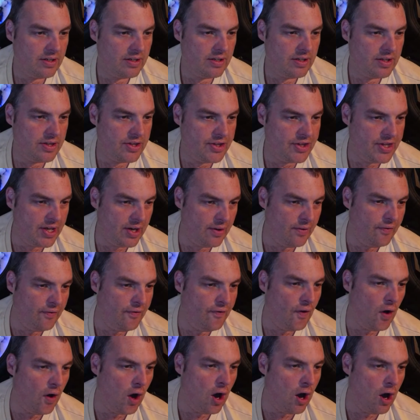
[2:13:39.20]

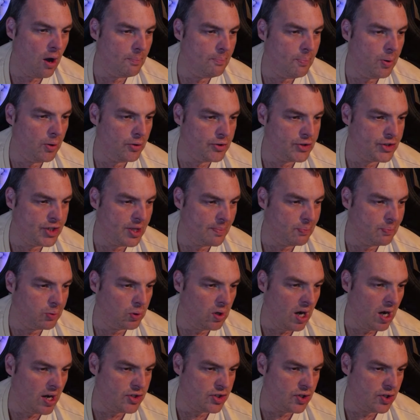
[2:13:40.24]
Thilthorpe puts the
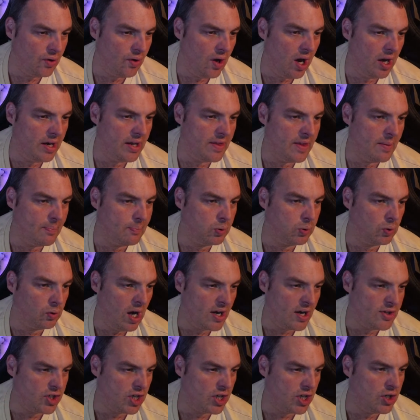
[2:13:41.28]
pressure on, and the
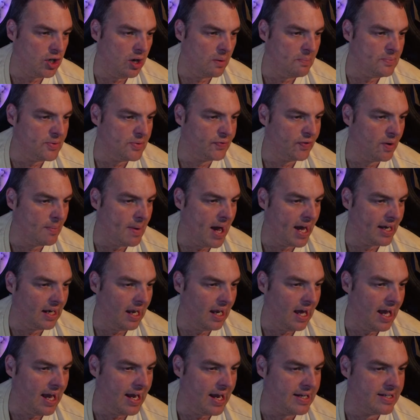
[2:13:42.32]
pressure comes from
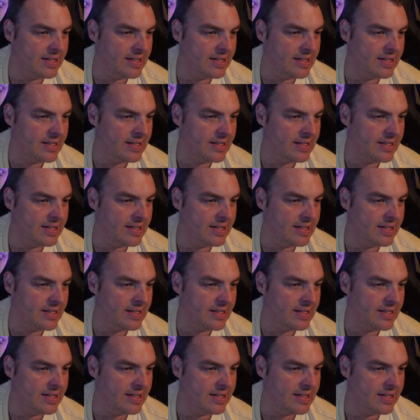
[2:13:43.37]
Adelaide.